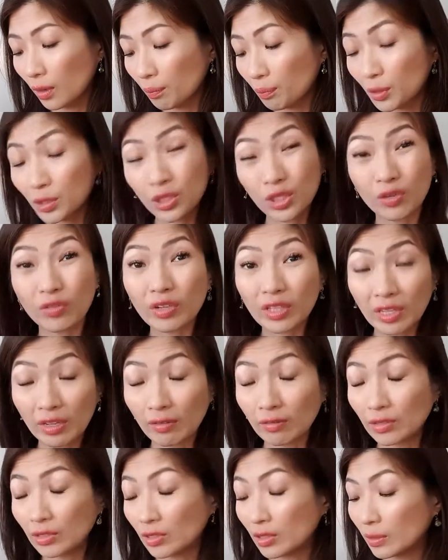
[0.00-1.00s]

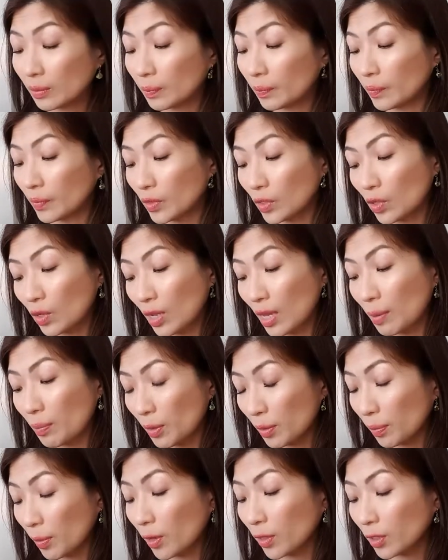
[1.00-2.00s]
preservatives to keep
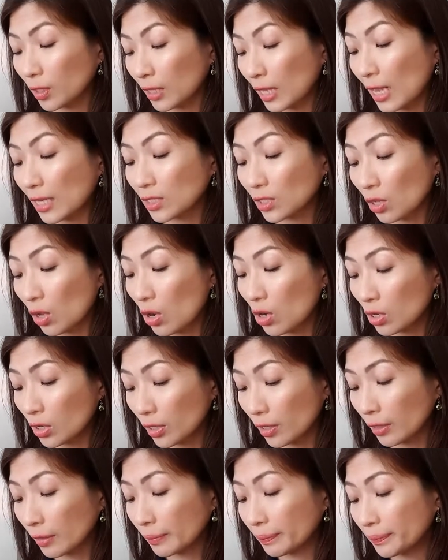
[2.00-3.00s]
your product last
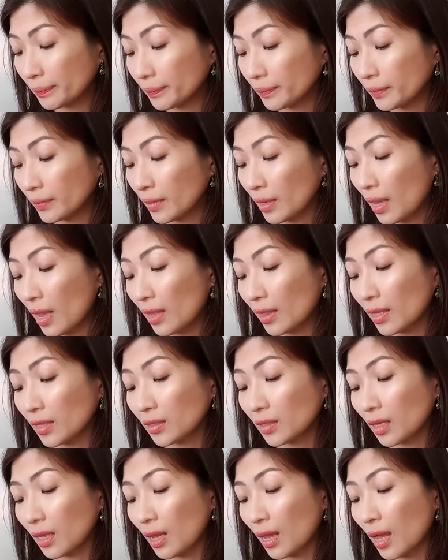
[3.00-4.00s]
longer. And
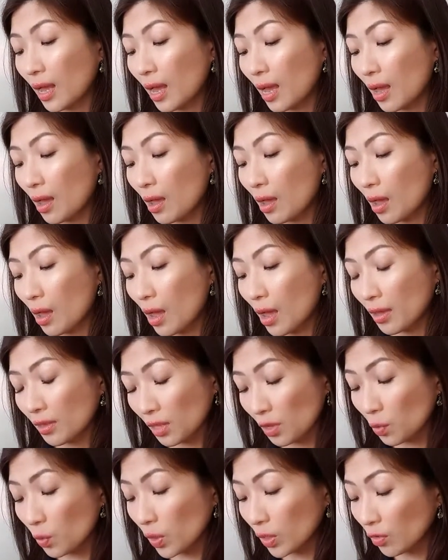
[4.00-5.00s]
then, I
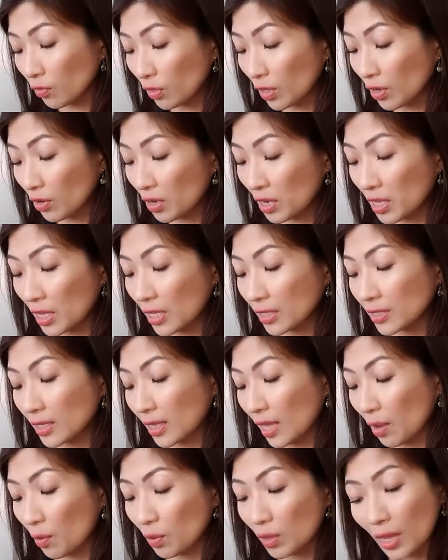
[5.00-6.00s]
think one of the ingredients
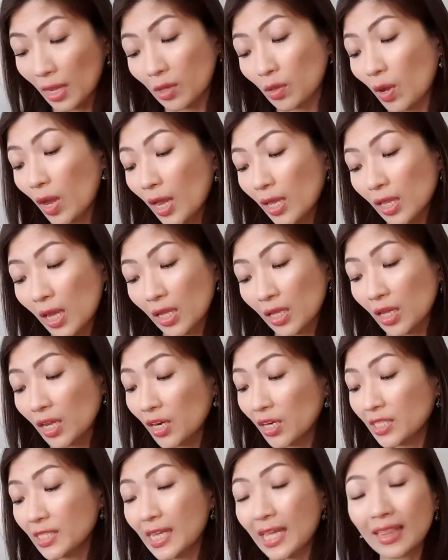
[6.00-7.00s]
that I would like to highlight
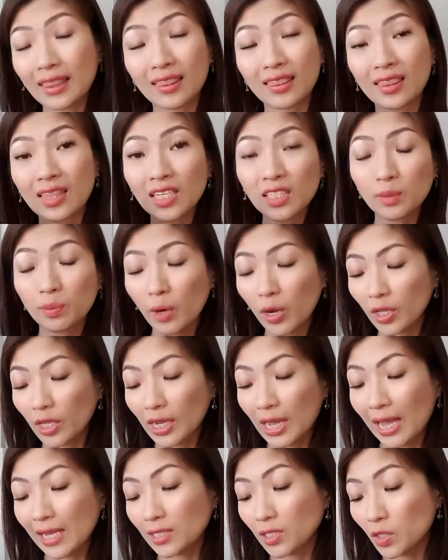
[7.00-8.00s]
here is that this
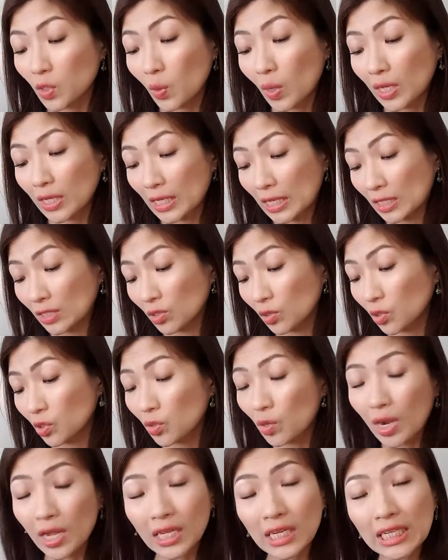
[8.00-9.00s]
product has squalene. So
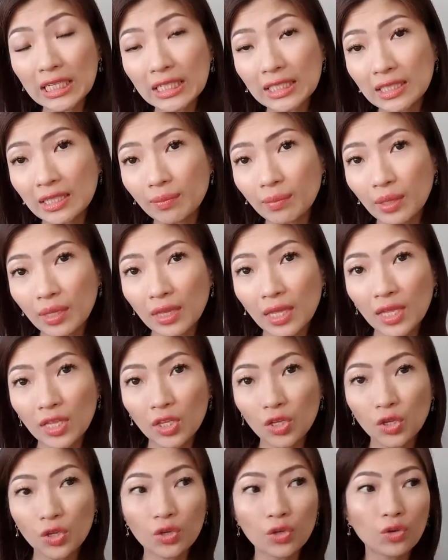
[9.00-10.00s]
squalene is something
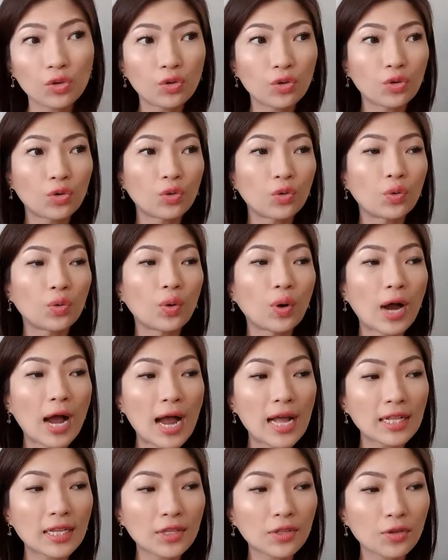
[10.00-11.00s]
that you
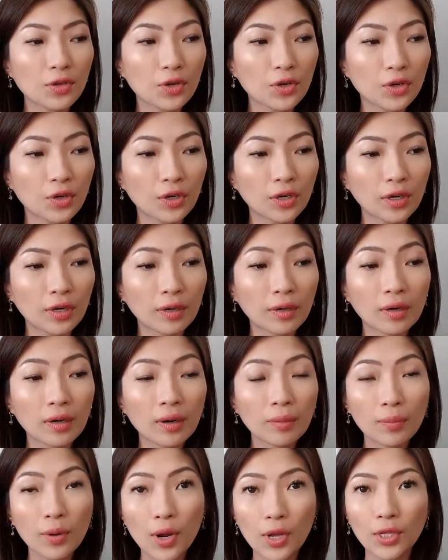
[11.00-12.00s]
add into your
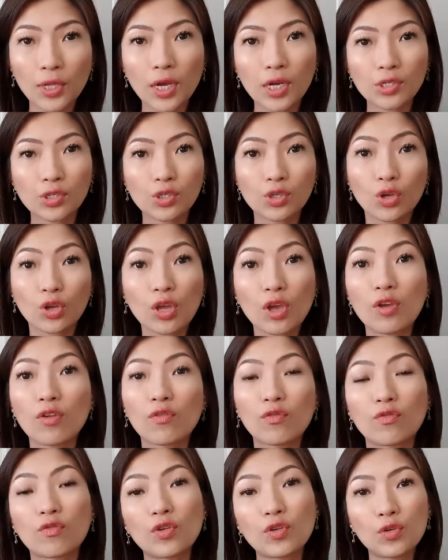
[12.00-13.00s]
products to
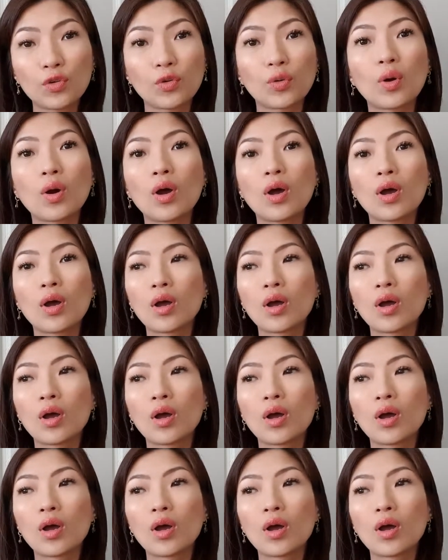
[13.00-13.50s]
give you